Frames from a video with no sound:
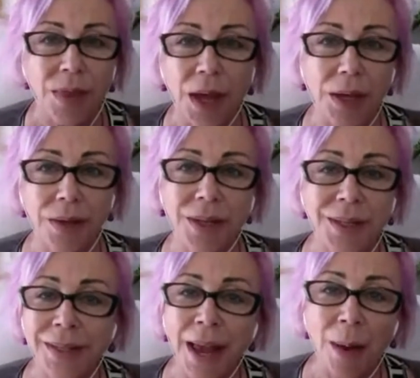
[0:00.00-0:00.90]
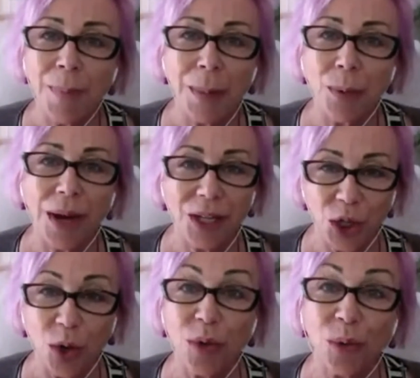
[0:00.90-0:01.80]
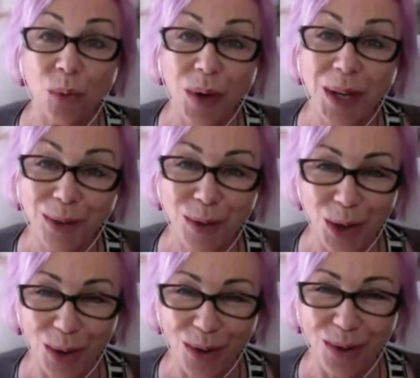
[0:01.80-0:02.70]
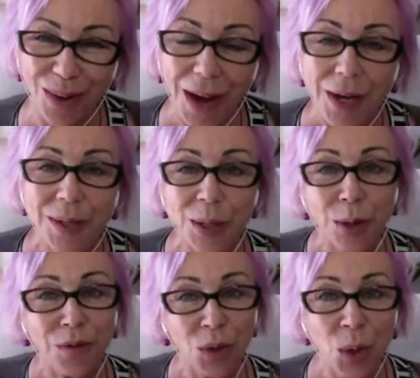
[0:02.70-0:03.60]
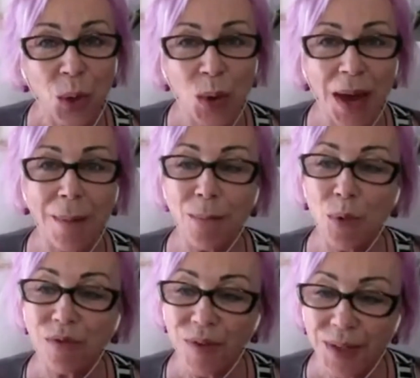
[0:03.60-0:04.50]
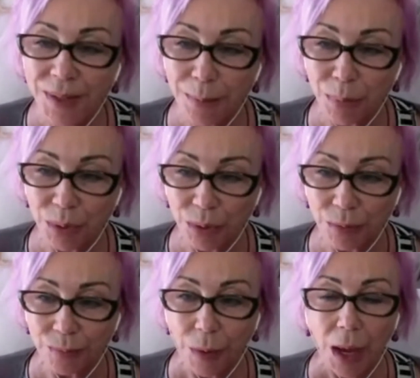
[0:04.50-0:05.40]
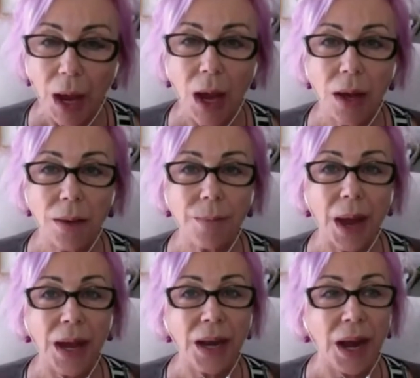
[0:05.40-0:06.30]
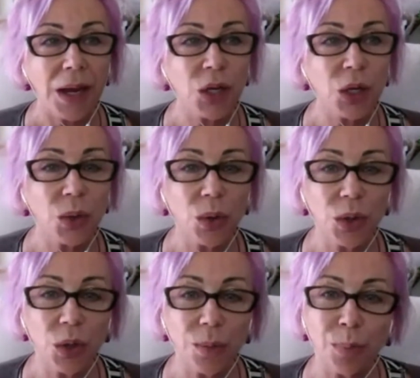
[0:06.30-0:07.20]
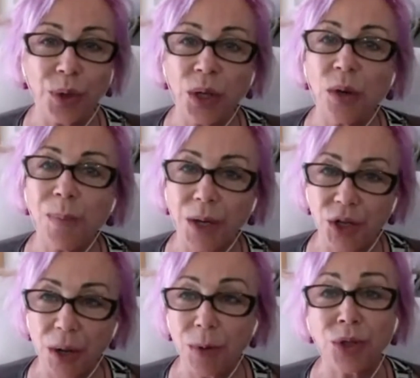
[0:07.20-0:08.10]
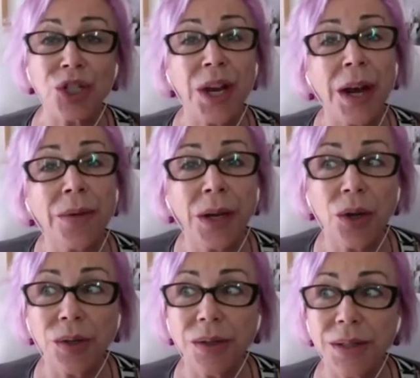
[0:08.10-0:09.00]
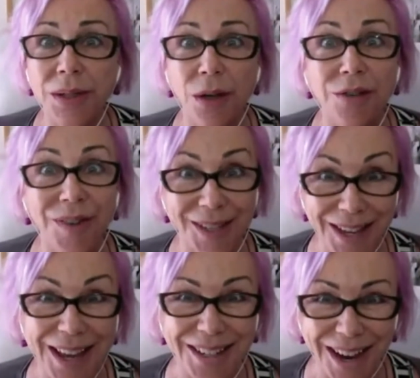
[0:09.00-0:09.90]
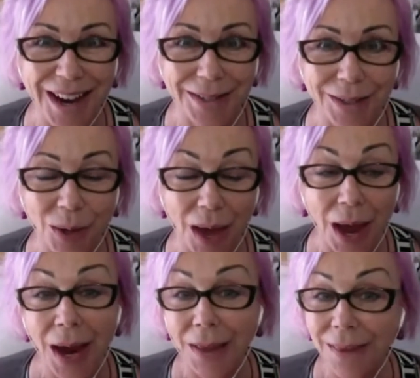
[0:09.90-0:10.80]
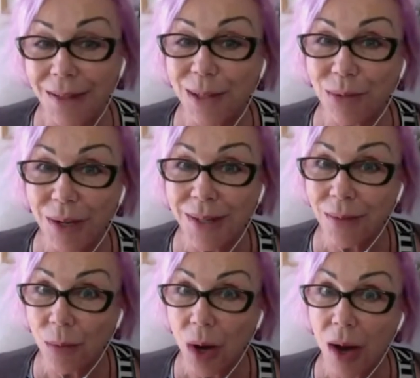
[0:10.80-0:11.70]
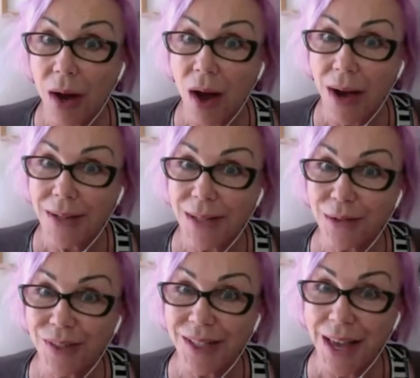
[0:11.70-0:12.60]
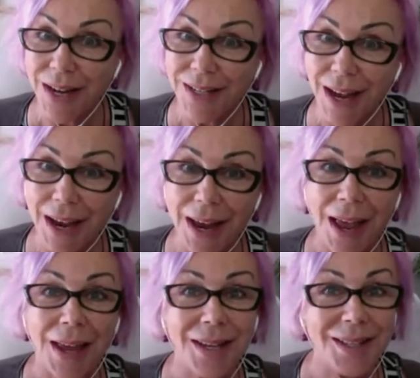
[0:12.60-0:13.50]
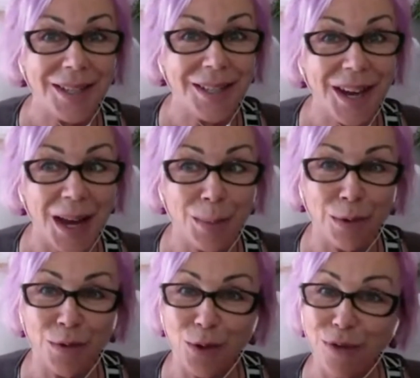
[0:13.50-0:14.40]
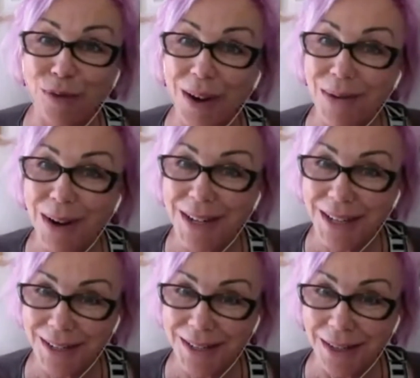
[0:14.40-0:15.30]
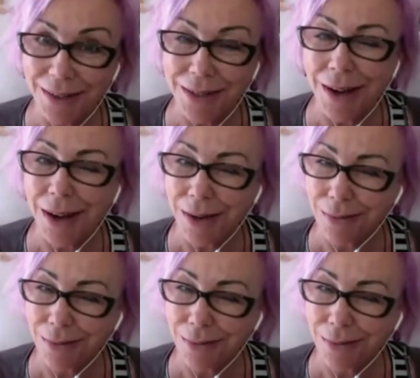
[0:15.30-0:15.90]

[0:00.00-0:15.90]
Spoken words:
This is how people get to know the real you. So if you get more visible, and you're putting your picture up, you're sharing on Selfie Saturdays, okay? And there's a reason why Higher Selfie Saturday is the day before Free Reading Sunday.